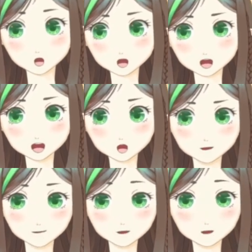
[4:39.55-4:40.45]
I also
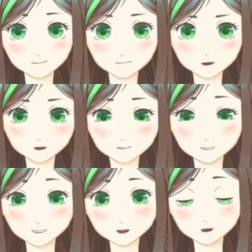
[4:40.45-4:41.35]
have a player
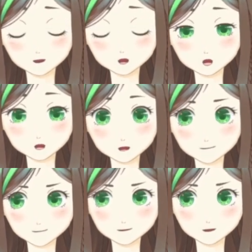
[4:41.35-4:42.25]
character sketch in the
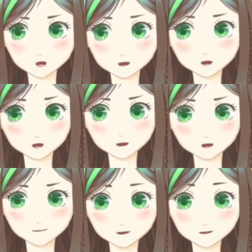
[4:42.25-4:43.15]
foreground, and
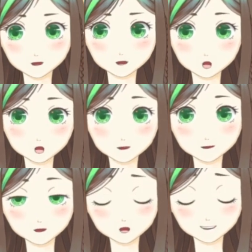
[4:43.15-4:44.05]
sometimes you can also see
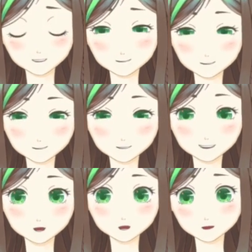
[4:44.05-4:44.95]
cacti,
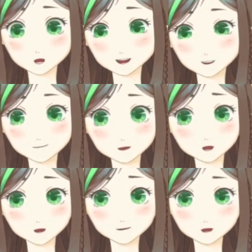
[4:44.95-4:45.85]
which will help me keep
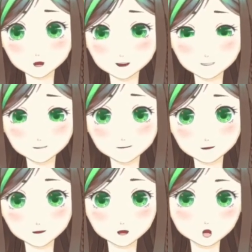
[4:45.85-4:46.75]
the scale of the
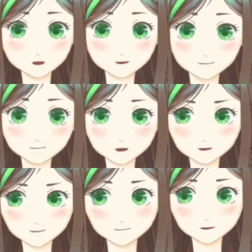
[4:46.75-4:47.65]
spaceship in mind.
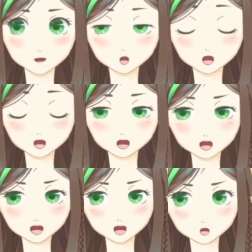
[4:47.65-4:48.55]

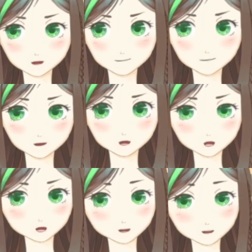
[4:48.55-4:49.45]
And one
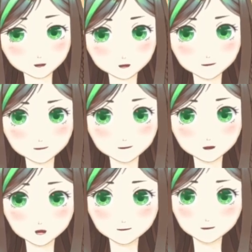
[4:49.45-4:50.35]
last thing that you
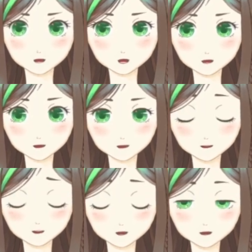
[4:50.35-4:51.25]
cannot see here
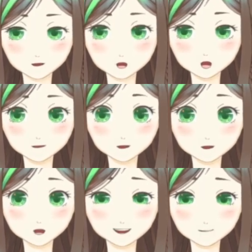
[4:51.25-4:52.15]
is that I flip the
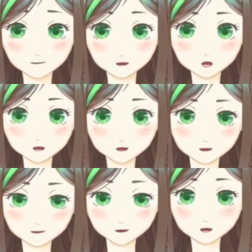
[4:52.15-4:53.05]
canvas
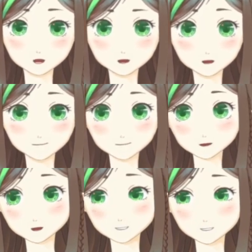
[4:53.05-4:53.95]
horizontally quite frequently.